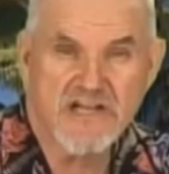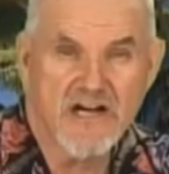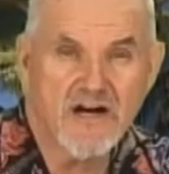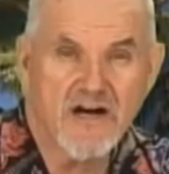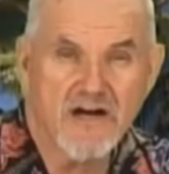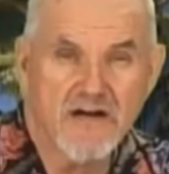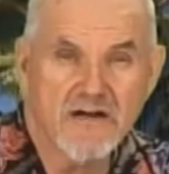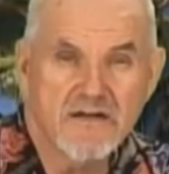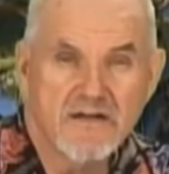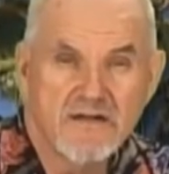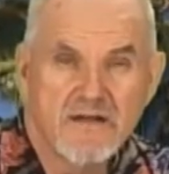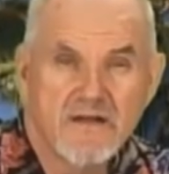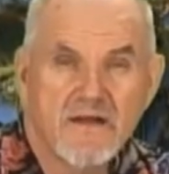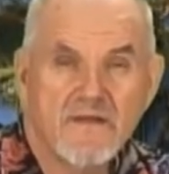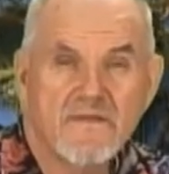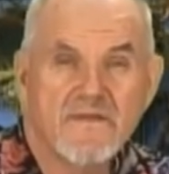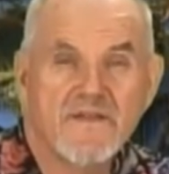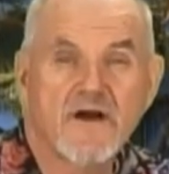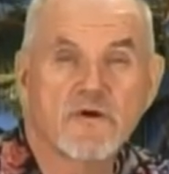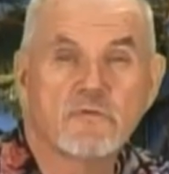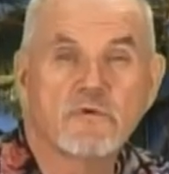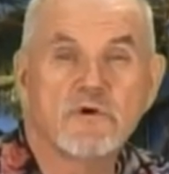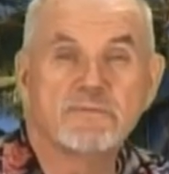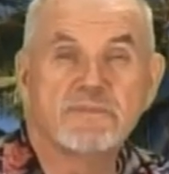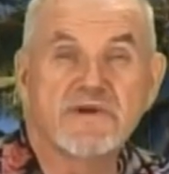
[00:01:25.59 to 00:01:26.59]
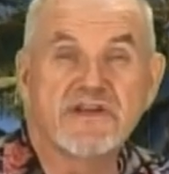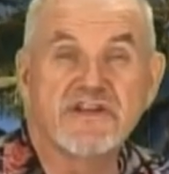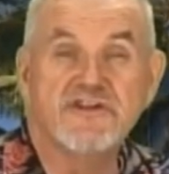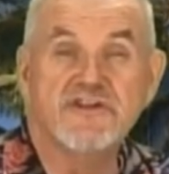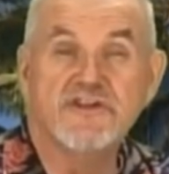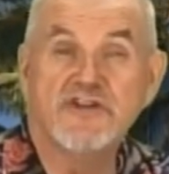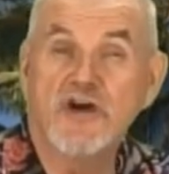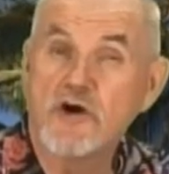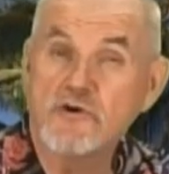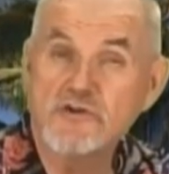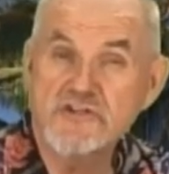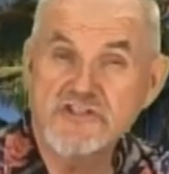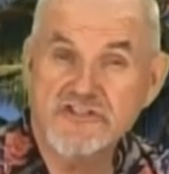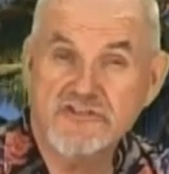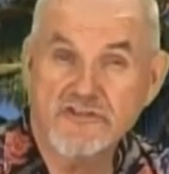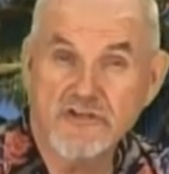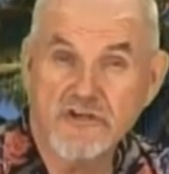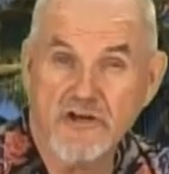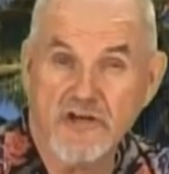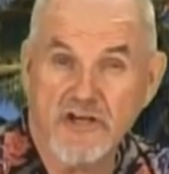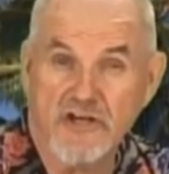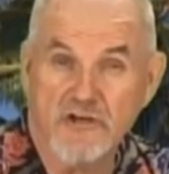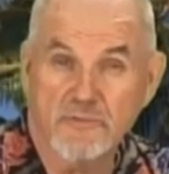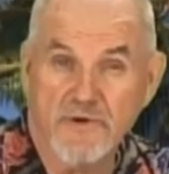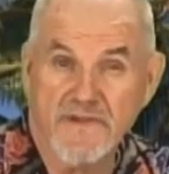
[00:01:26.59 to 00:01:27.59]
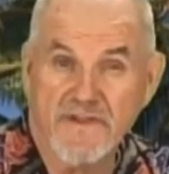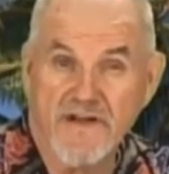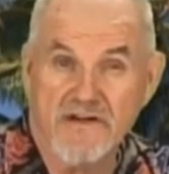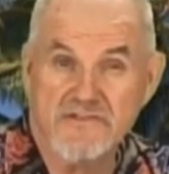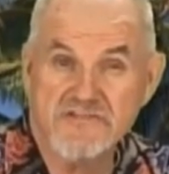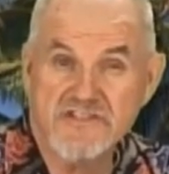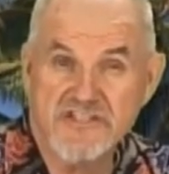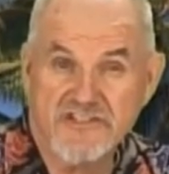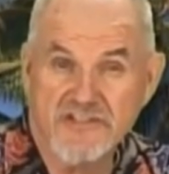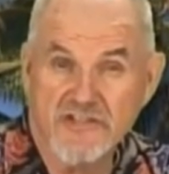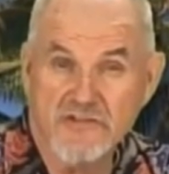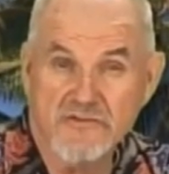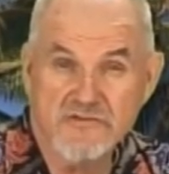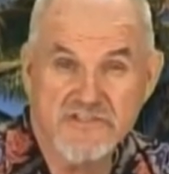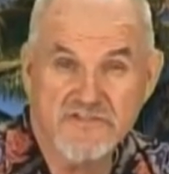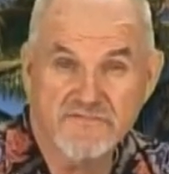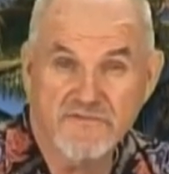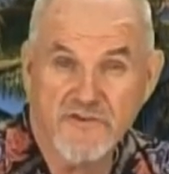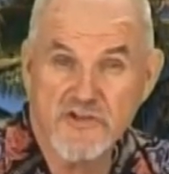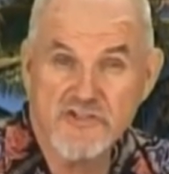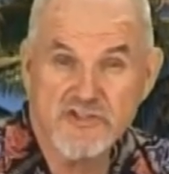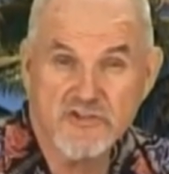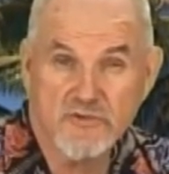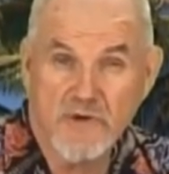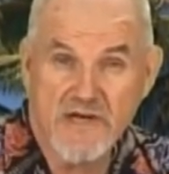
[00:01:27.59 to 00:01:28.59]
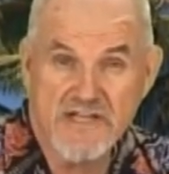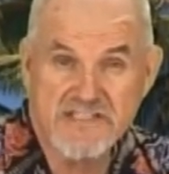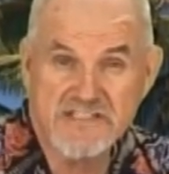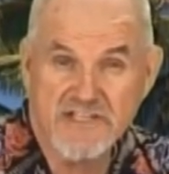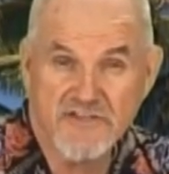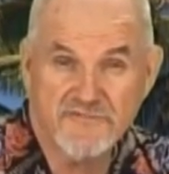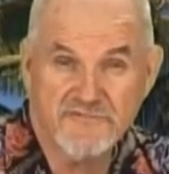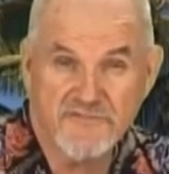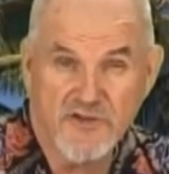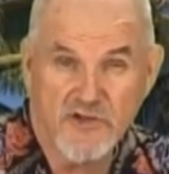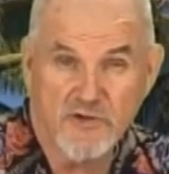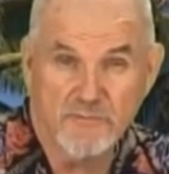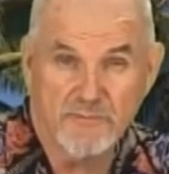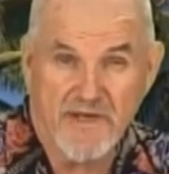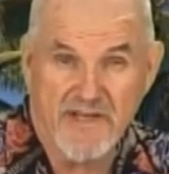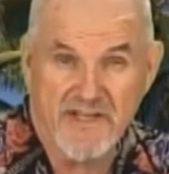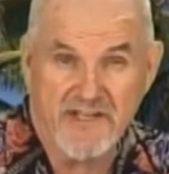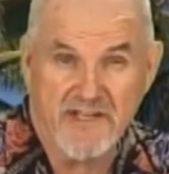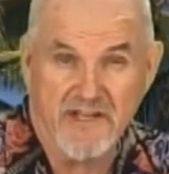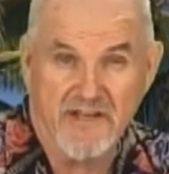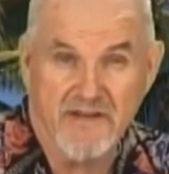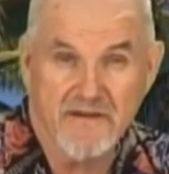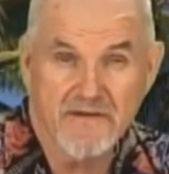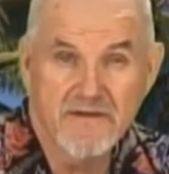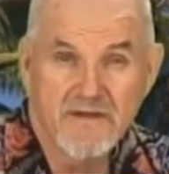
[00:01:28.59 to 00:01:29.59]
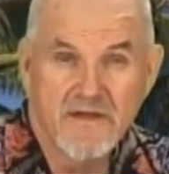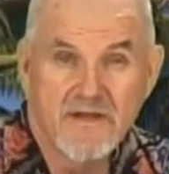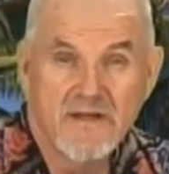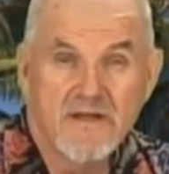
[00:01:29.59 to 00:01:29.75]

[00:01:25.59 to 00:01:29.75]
are, there would be no story without Stone's virtuosic filmmaking.